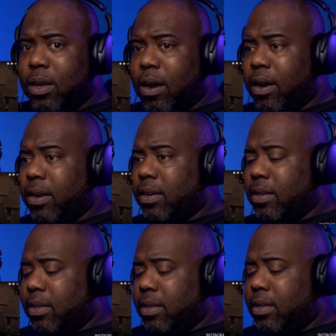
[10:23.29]
All right?
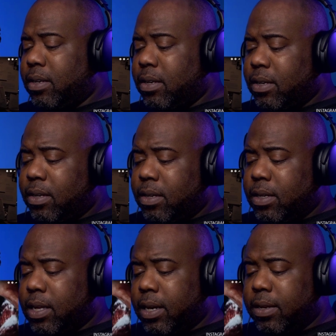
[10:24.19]

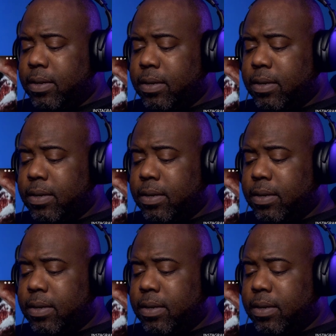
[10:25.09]
Let's get it.